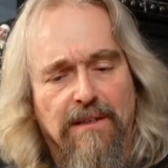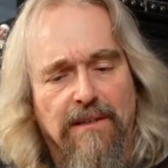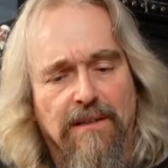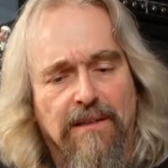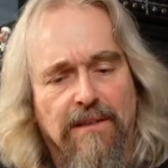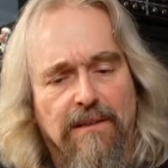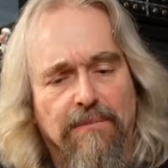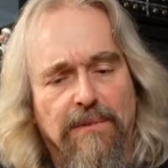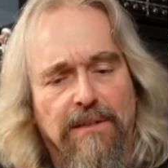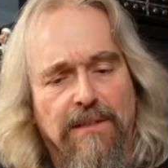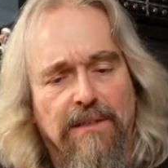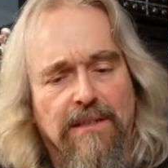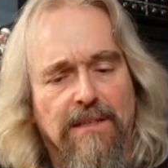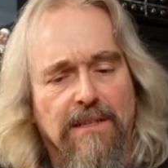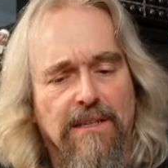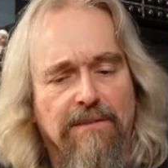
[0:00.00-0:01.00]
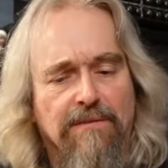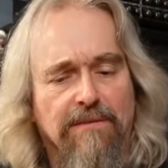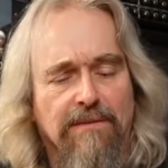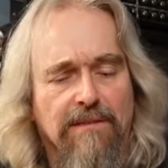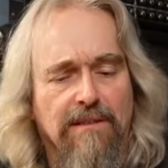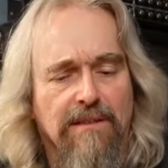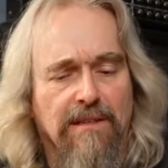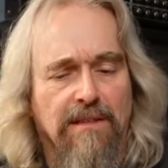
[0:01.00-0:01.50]
I believe,
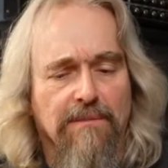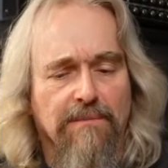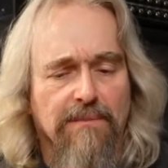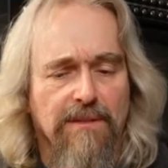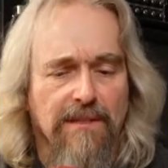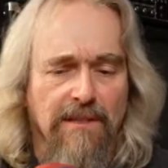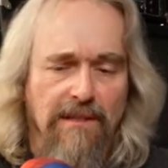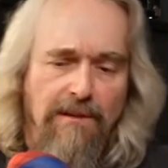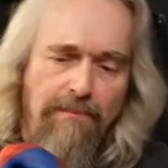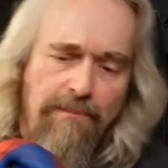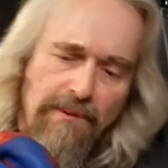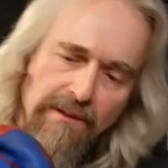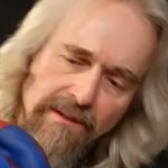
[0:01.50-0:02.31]
comes up.